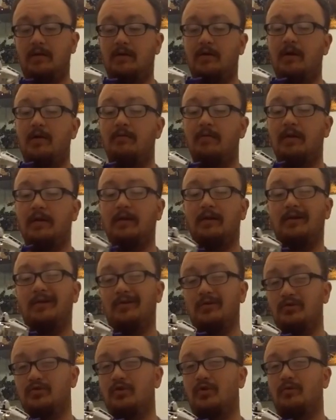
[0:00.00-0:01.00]
you're not really going
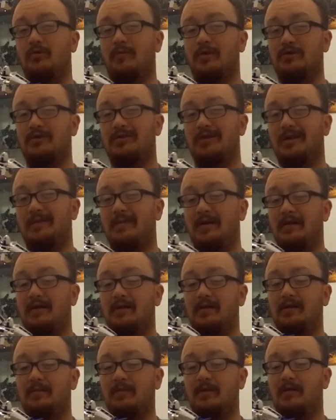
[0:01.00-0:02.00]
to lose too much sleep, I
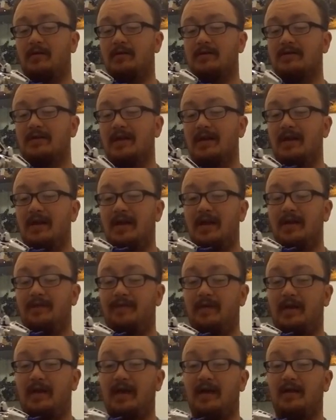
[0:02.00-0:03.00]
think, to be honest,
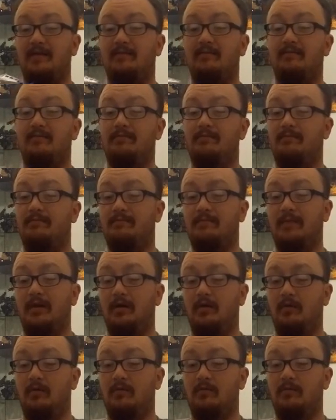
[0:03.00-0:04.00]
if you can't,
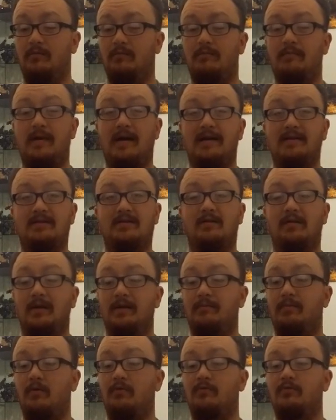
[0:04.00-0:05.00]

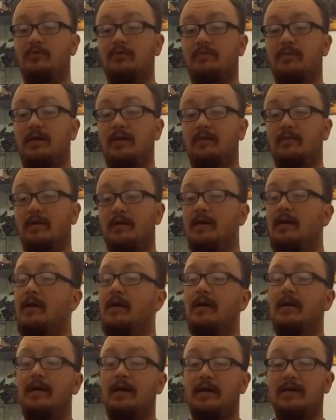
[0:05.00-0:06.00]
masterly pose him anyway.
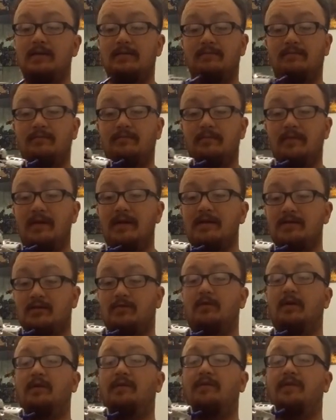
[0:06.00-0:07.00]
He
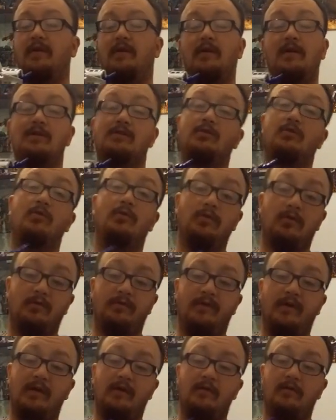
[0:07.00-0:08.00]
is a great figure. He's an
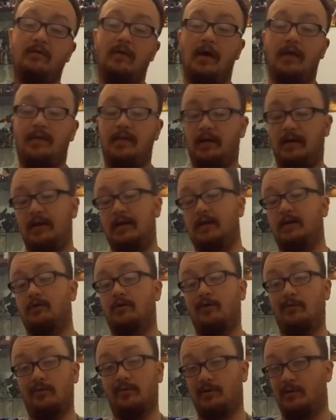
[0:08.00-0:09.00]
older figure. I think he
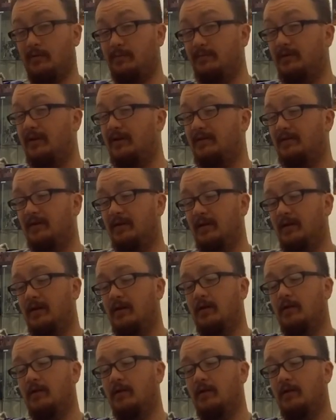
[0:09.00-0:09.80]
could do with an update.